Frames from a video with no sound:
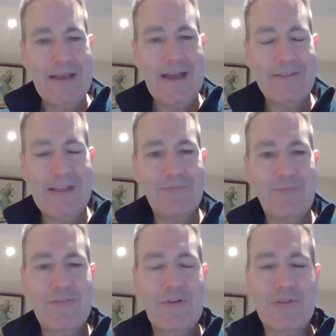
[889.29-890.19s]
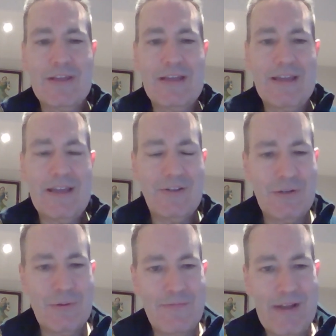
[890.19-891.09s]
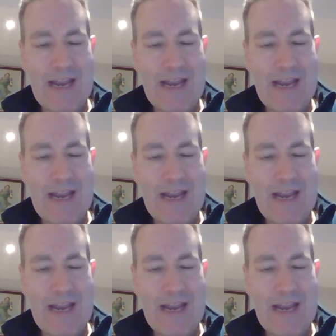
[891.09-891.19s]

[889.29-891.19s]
And then we've got the issue of